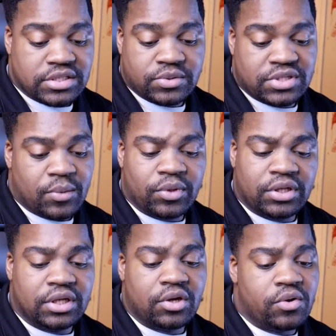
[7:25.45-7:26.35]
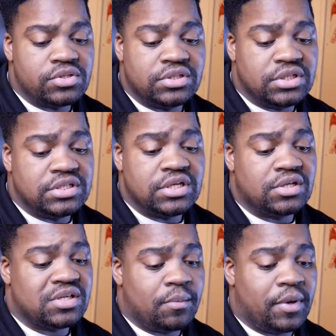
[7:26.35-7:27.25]
Because I really didn't go into details
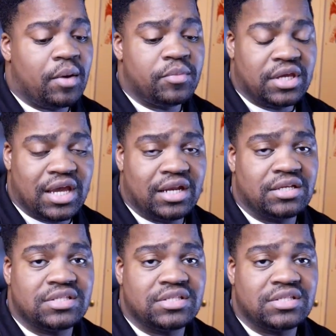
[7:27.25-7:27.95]
about mechanics.